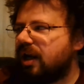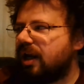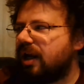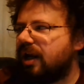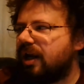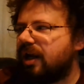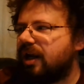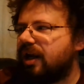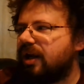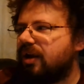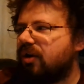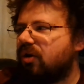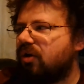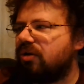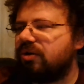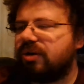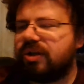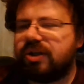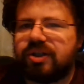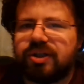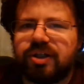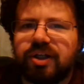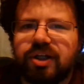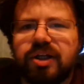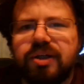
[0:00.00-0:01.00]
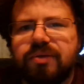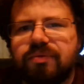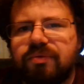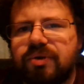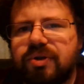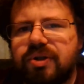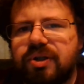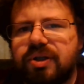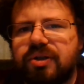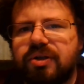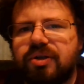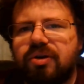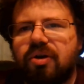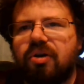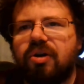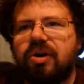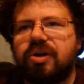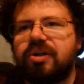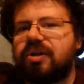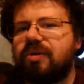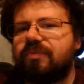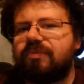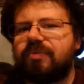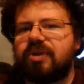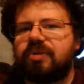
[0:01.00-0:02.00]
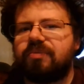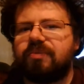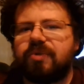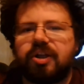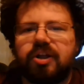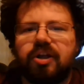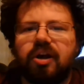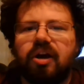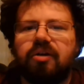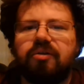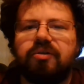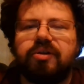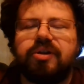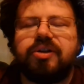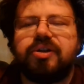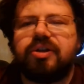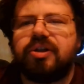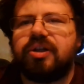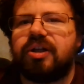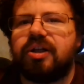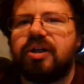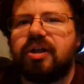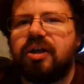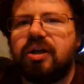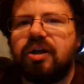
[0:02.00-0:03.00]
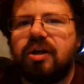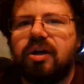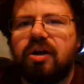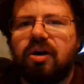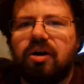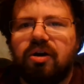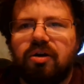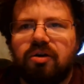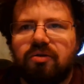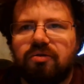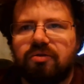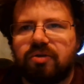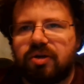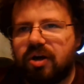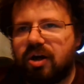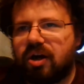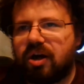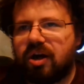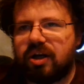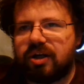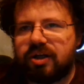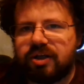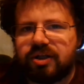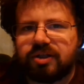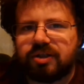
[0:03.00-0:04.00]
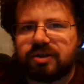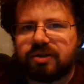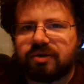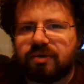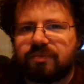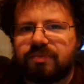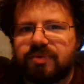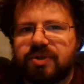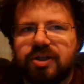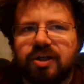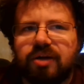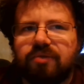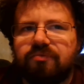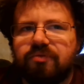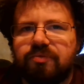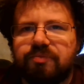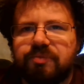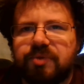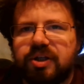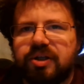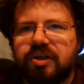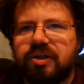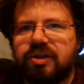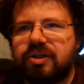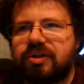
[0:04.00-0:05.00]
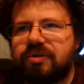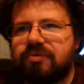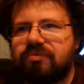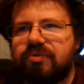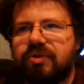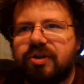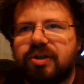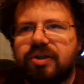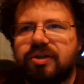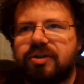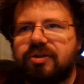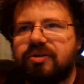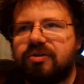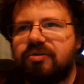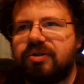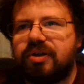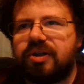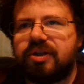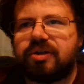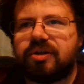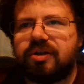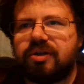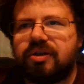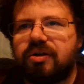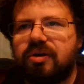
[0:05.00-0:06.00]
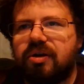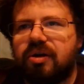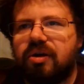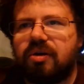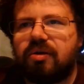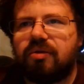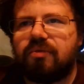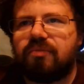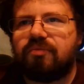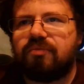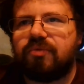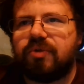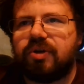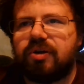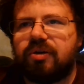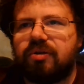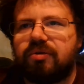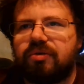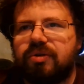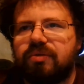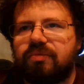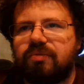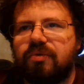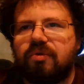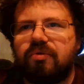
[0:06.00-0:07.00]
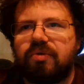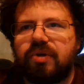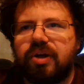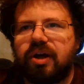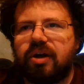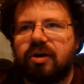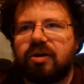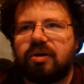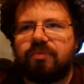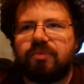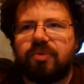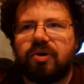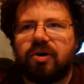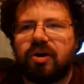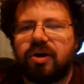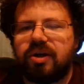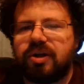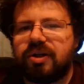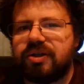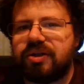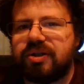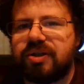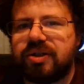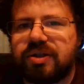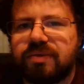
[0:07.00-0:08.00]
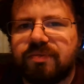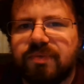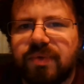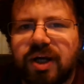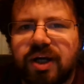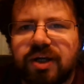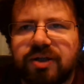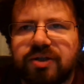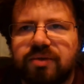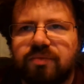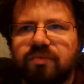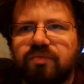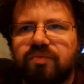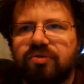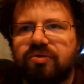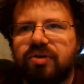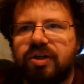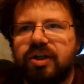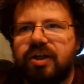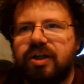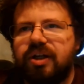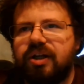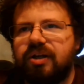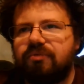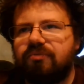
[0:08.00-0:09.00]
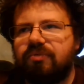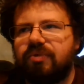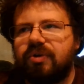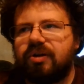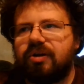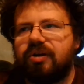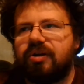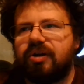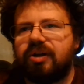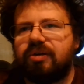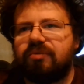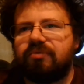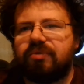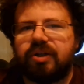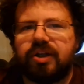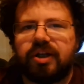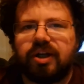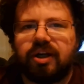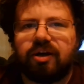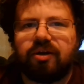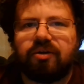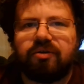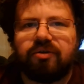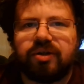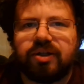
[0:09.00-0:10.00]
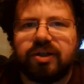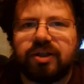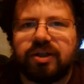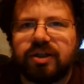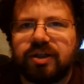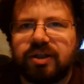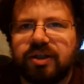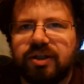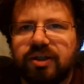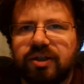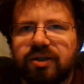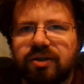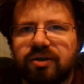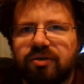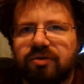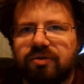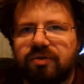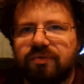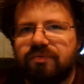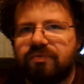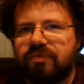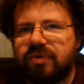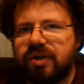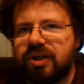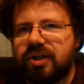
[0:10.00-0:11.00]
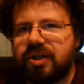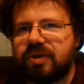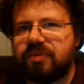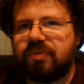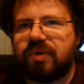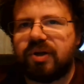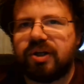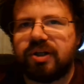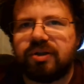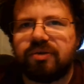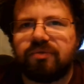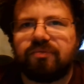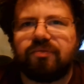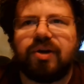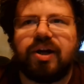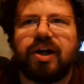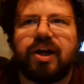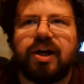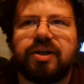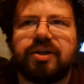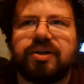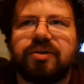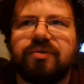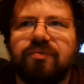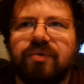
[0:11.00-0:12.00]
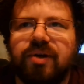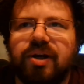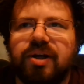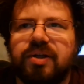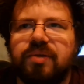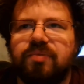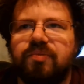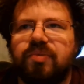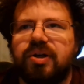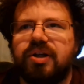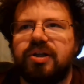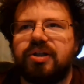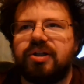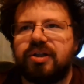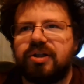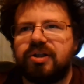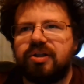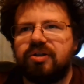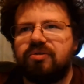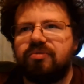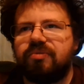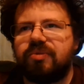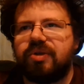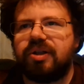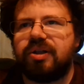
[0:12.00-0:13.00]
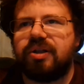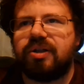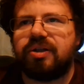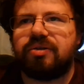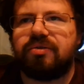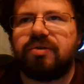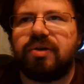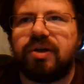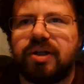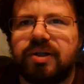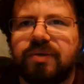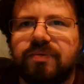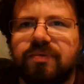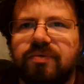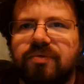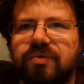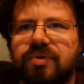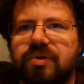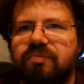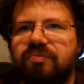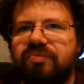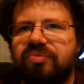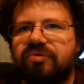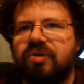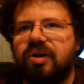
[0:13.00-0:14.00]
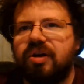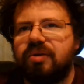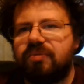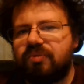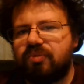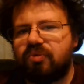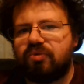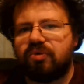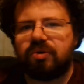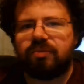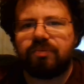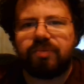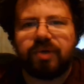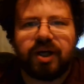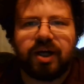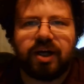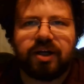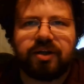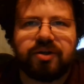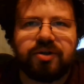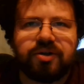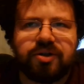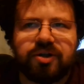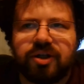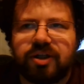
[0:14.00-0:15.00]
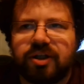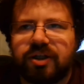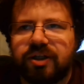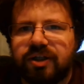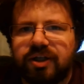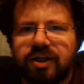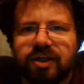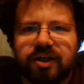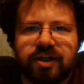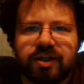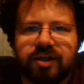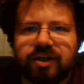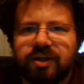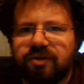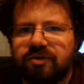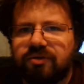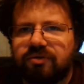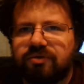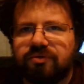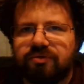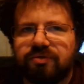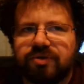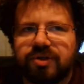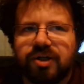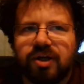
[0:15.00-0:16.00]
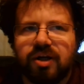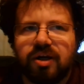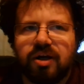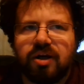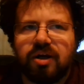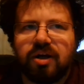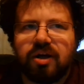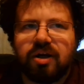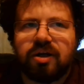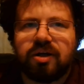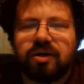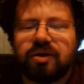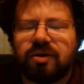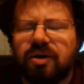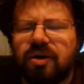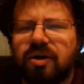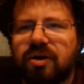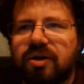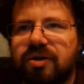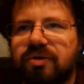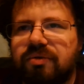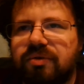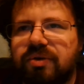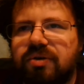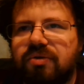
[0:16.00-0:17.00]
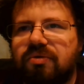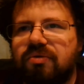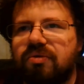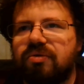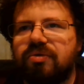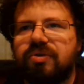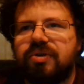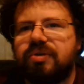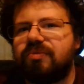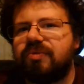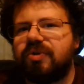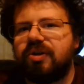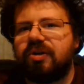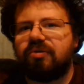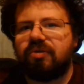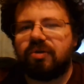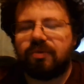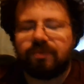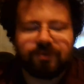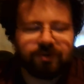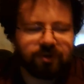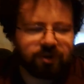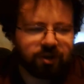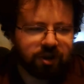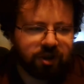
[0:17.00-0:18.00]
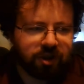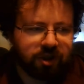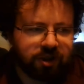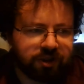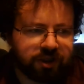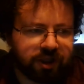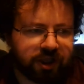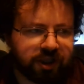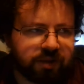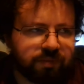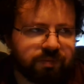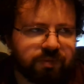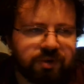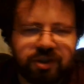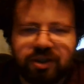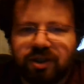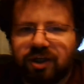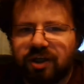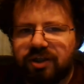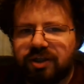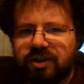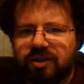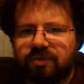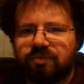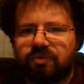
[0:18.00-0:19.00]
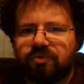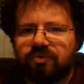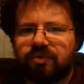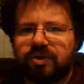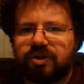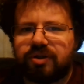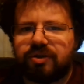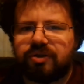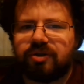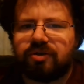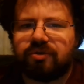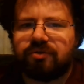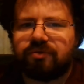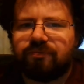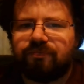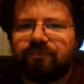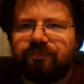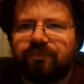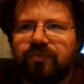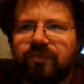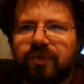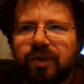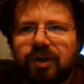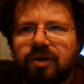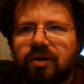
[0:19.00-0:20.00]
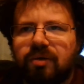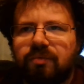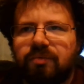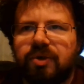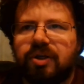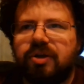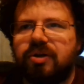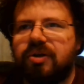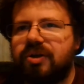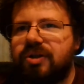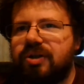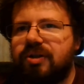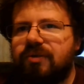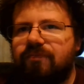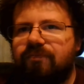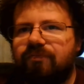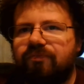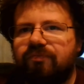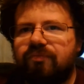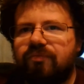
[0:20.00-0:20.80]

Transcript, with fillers: Uh, all these things were just tossed up as mythology. Oh, God is upset with me this week, so he's gonna, you know, throw down upon us this massive plague, where in reality, you know, the fleas bite the rats, the rats bite the human, it transfers a blood-borne pathogen, and then it kills uh, three quarters of Europe. That's besides the point, though because